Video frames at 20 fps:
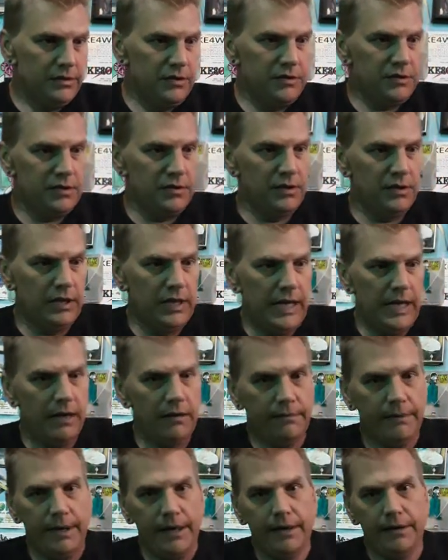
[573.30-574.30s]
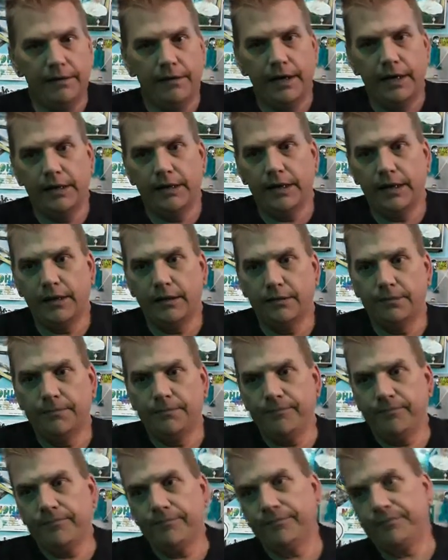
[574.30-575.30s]
a little aggravated right now.
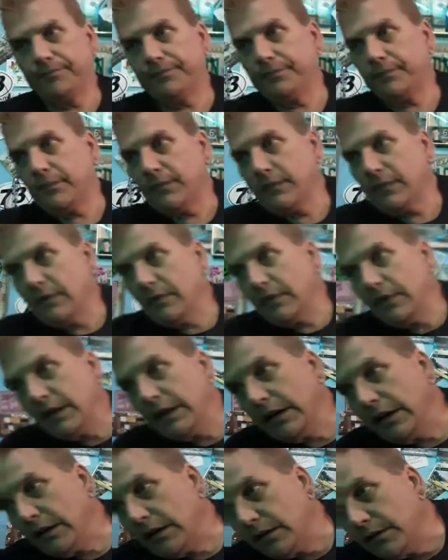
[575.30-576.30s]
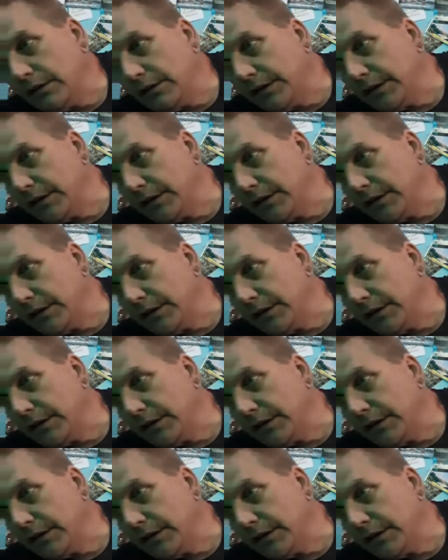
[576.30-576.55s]
And